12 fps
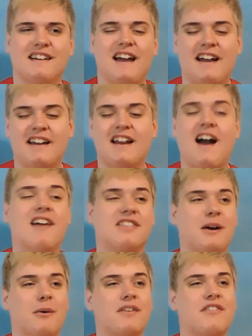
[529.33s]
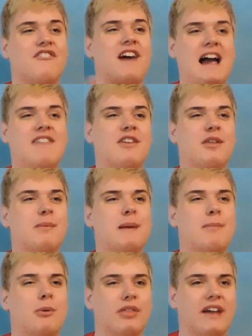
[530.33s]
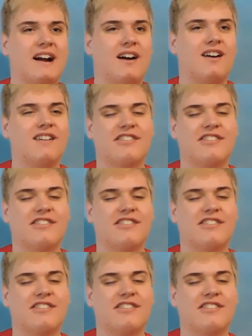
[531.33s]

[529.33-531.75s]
and there was 5 other people there,